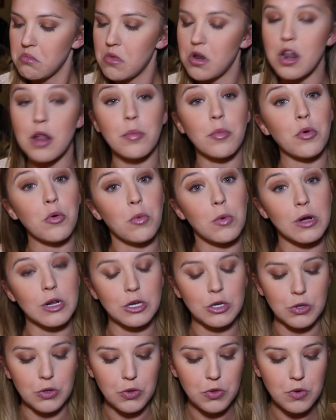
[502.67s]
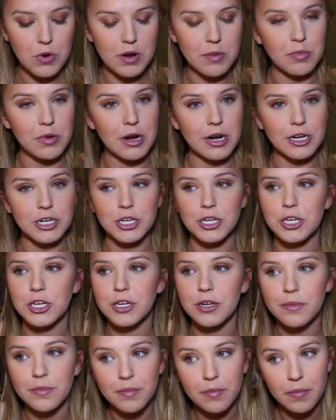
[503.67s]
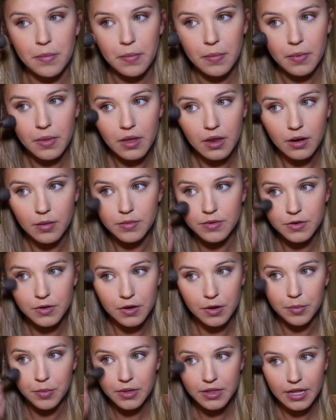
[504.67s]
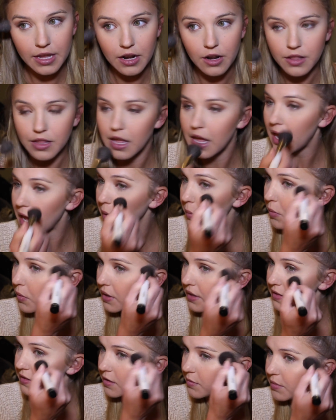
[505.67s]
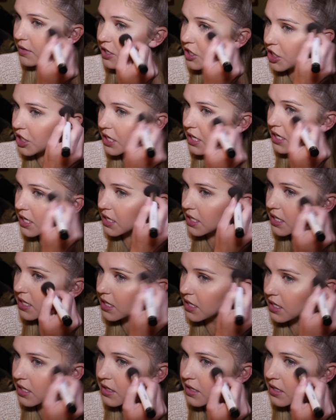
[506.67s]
number 123 blush. I'm just going to put that on the high points of my cheeks.